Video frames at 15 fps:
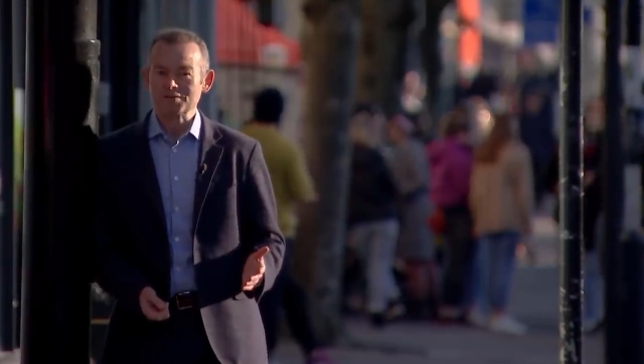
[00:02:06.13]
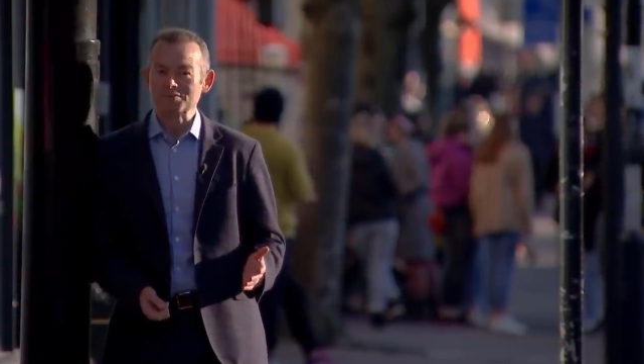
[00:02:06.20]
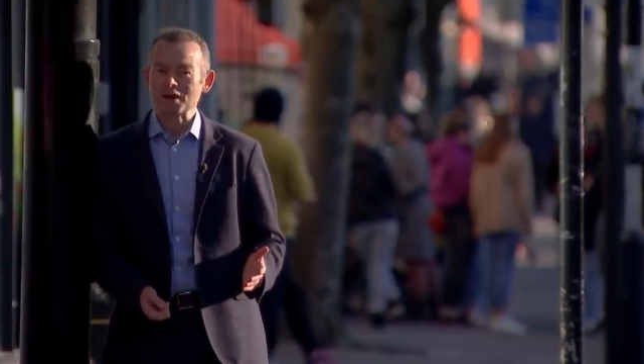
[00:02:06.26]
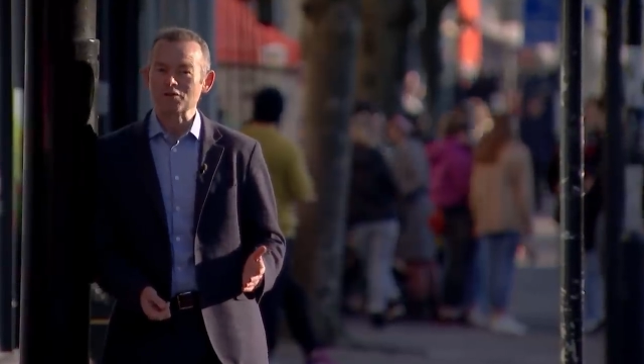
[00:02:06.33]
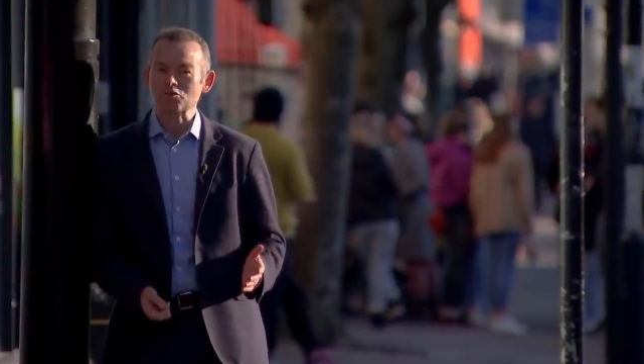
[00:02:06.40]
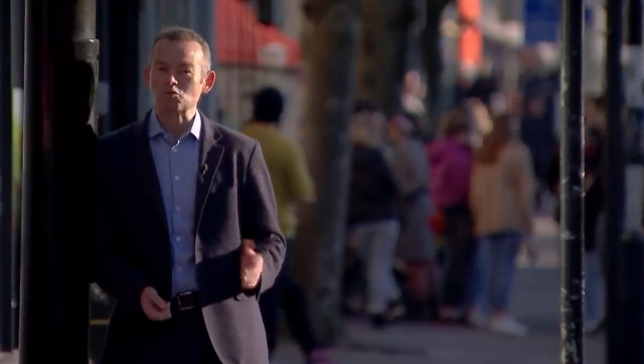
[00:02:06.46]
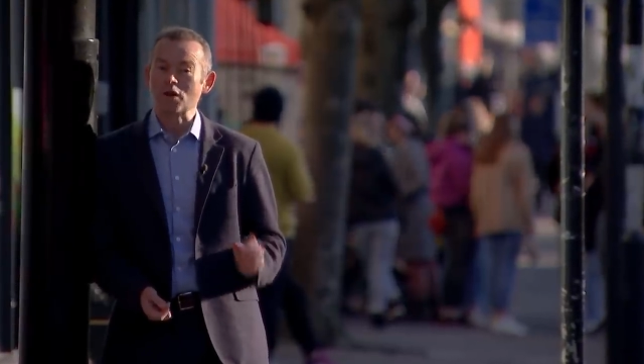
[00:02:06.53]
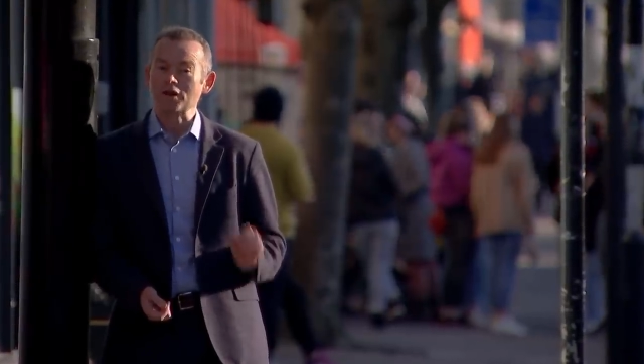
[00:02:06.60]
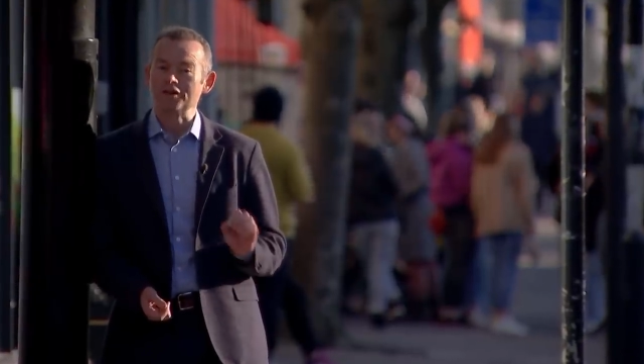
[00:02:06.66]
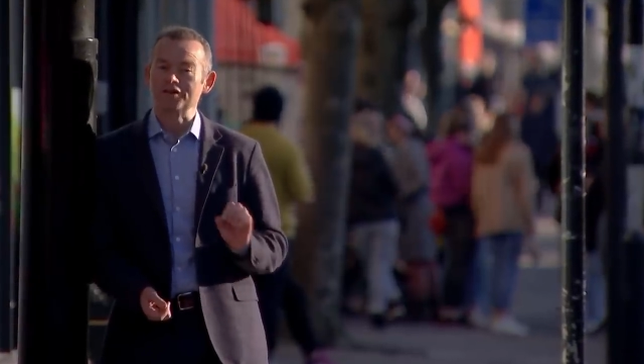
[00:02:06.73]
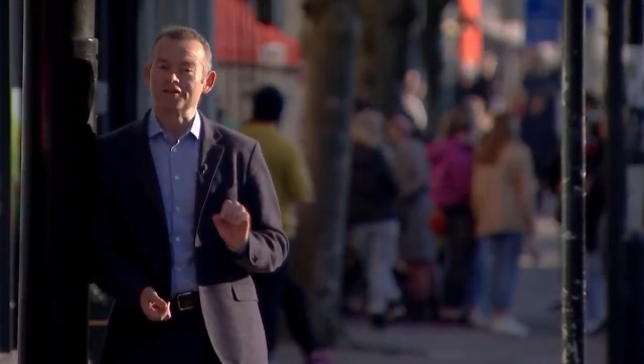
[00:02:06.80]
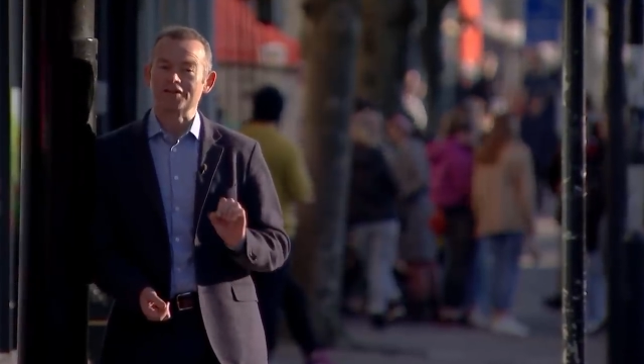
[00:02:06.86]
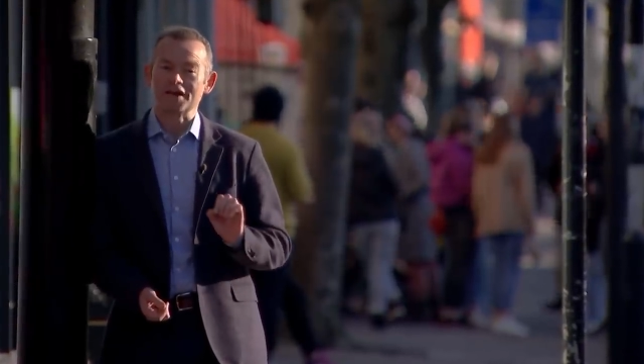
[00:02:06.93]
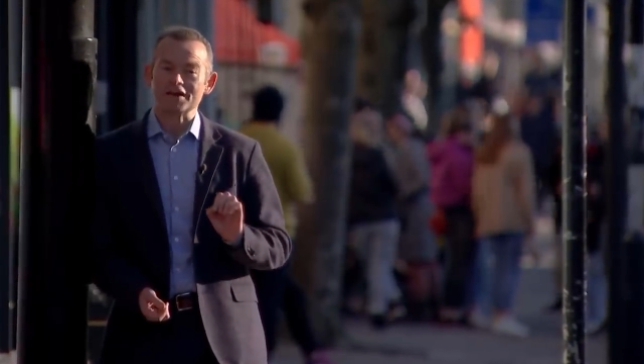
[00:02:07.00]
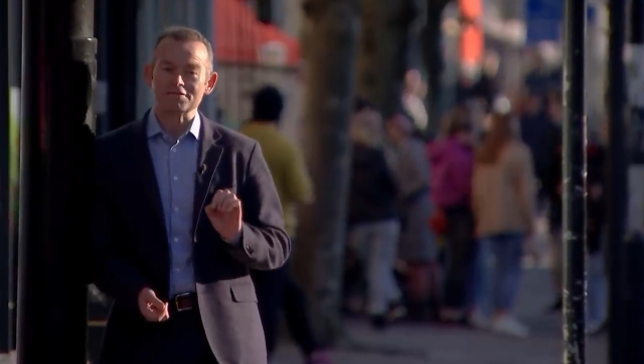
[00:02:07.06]
about
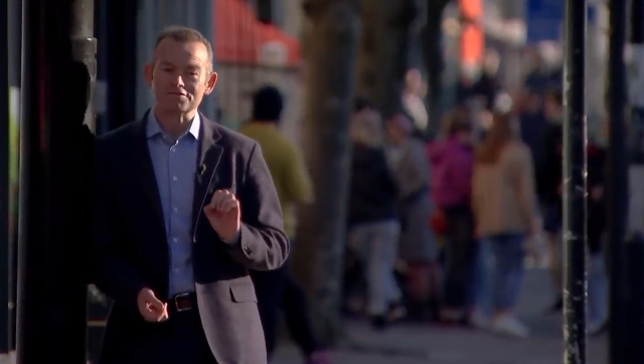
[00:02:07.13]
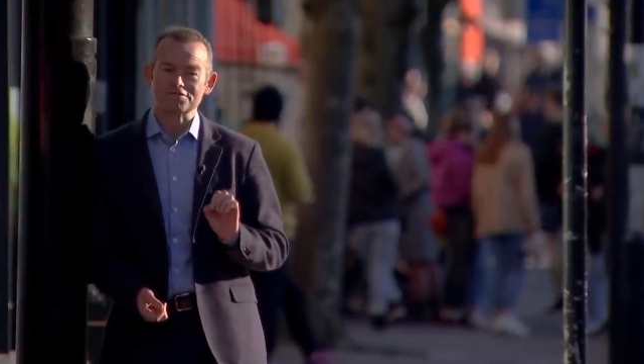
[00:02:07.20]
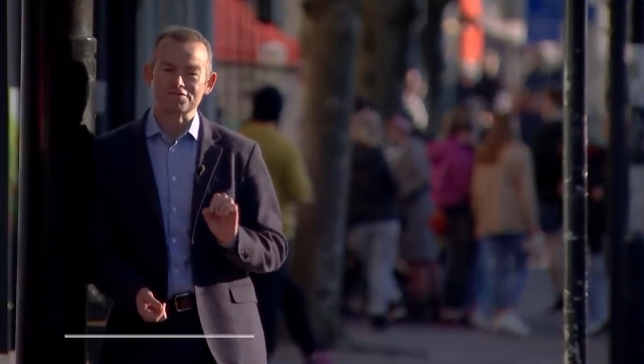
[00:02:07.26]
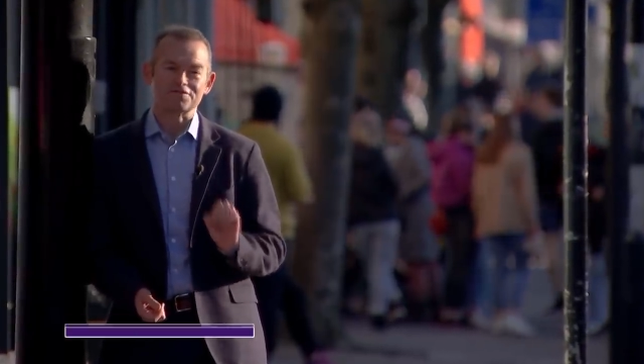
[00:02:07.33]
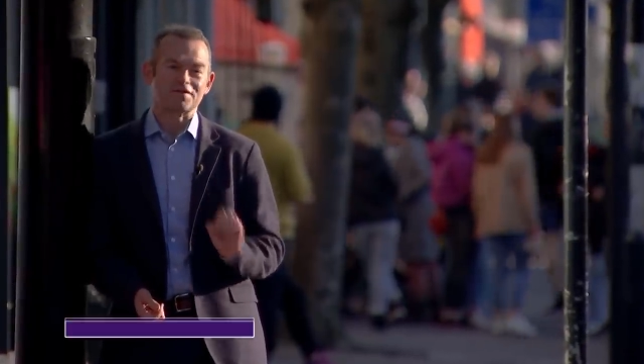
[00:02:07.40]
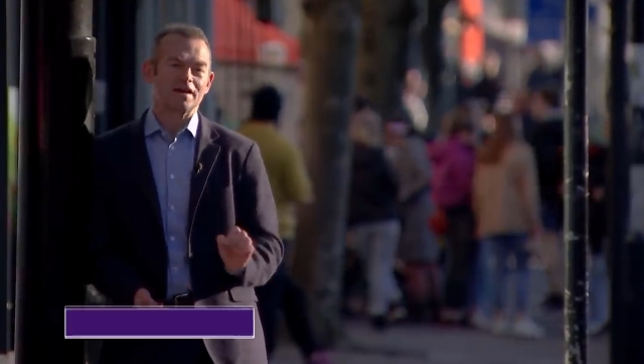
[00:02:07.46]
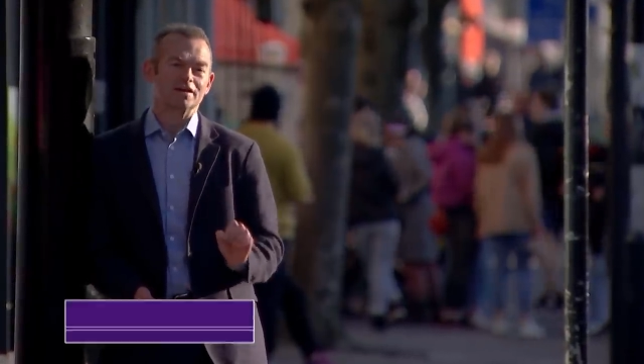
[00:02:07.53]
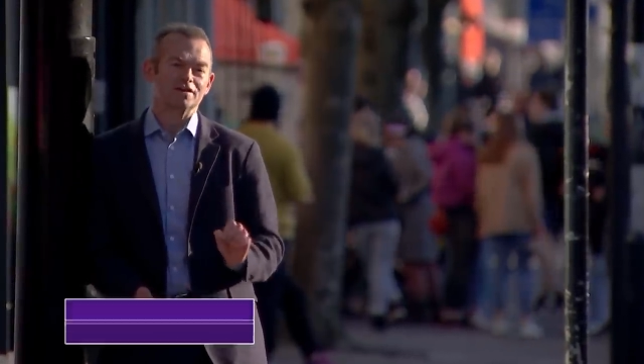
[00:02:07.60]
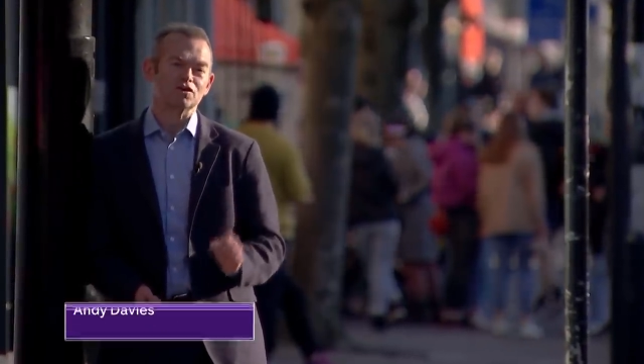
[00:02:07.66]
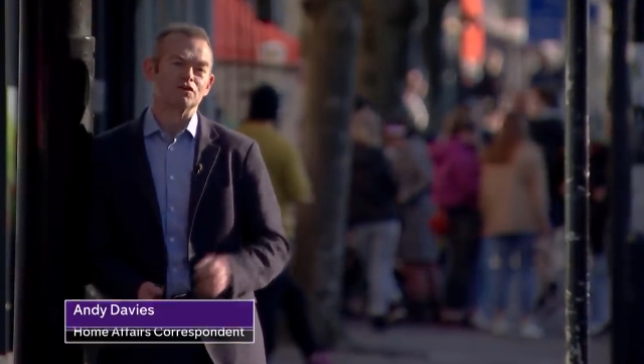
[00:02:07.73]
whether that frank